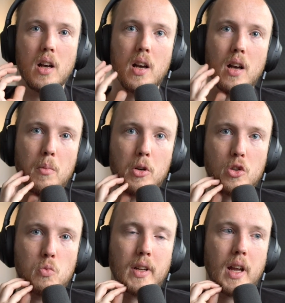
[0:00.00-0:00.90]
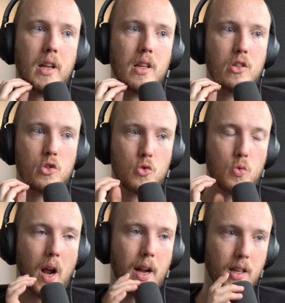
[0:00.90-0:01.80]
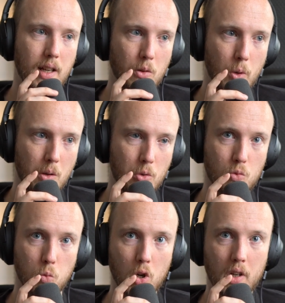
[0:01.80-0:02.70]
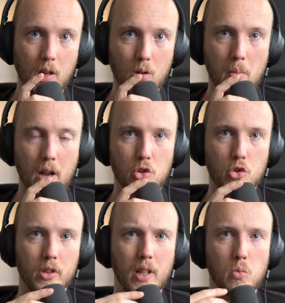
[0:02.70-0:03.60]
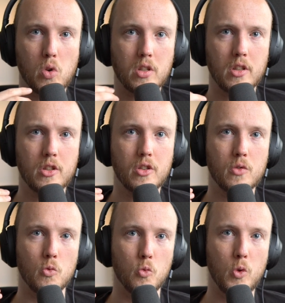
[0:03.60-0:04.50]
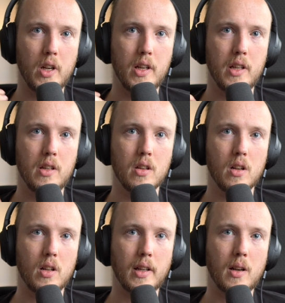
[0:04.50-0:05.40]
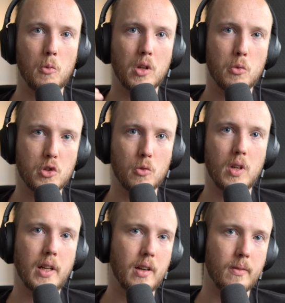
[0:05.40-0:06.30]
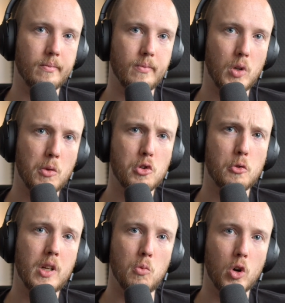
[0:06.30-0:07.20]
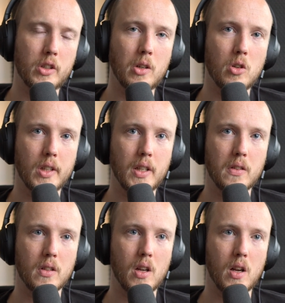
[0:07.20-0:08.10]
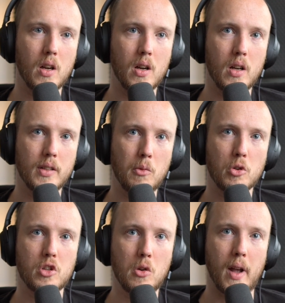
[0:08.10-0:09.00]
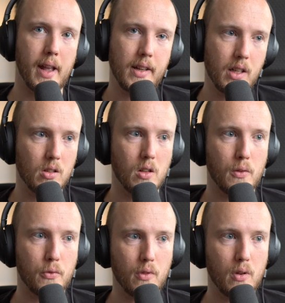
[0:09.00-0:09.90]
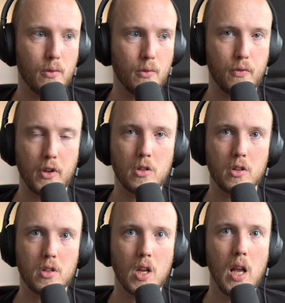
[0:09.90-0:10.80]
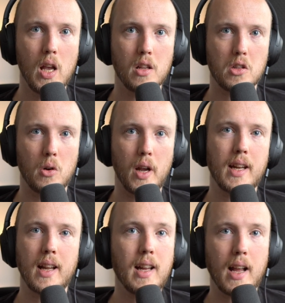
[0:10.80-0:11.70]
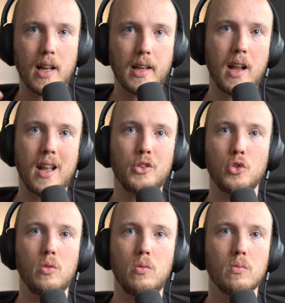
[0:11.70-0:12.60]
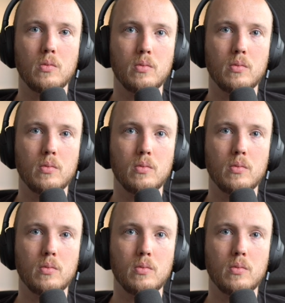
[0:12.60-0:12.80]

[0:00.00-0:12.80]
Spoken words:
because when I tried it, like when I was working on my shot, it wasn't really like when I was already working on it, they were still adding a lot of features. So, and I had to